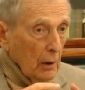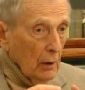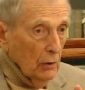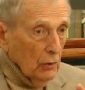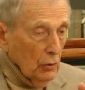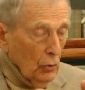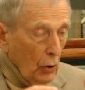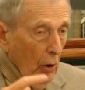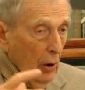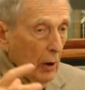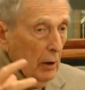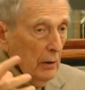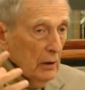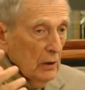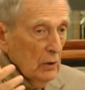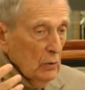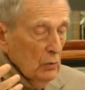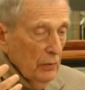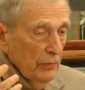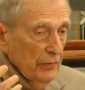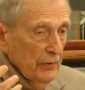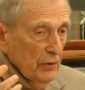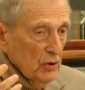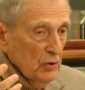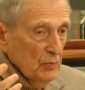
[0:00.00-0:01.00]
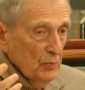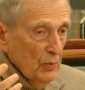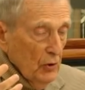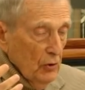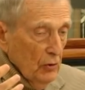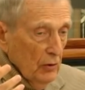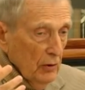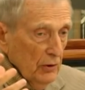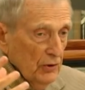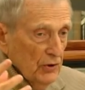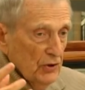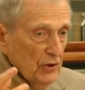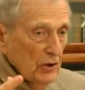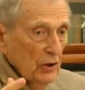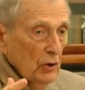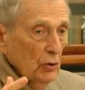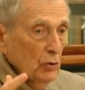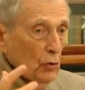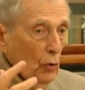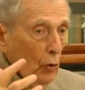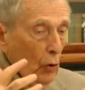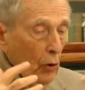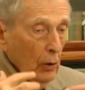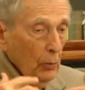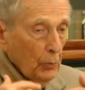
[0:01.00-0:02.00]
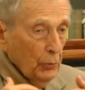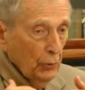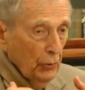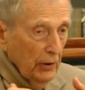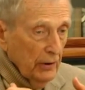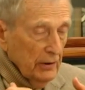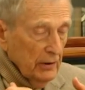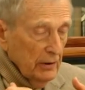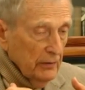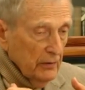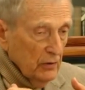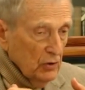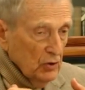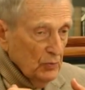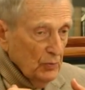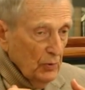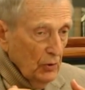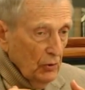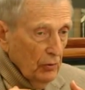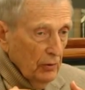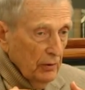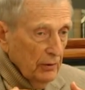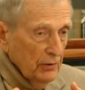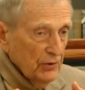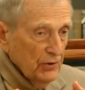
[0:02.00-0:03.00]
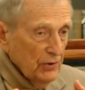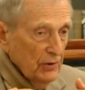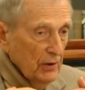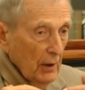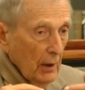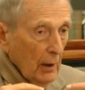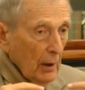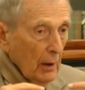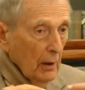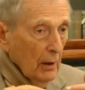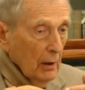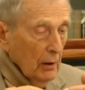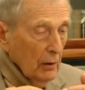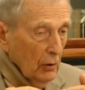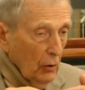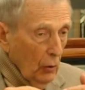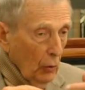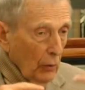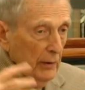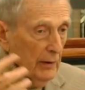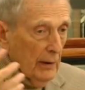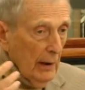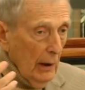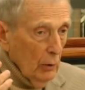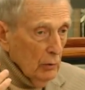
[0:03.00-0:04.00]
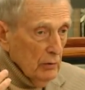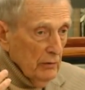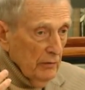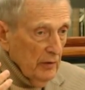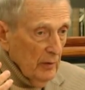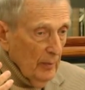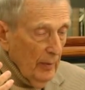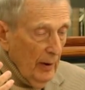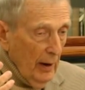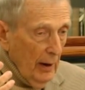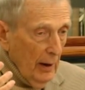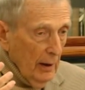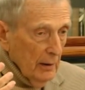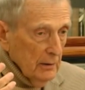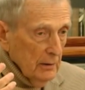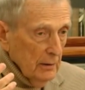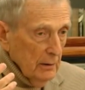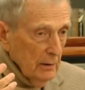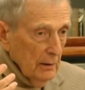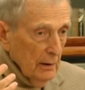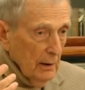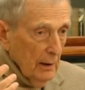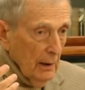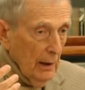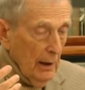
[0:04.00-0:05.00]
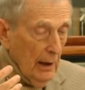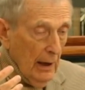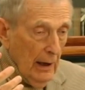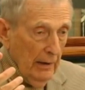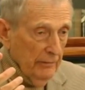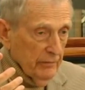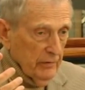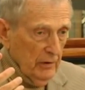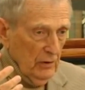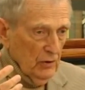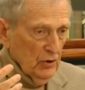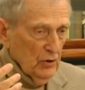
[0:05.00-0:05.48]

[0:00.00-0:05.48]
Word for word: talking with the spirits, incorporating the spirits, going out of the body, having a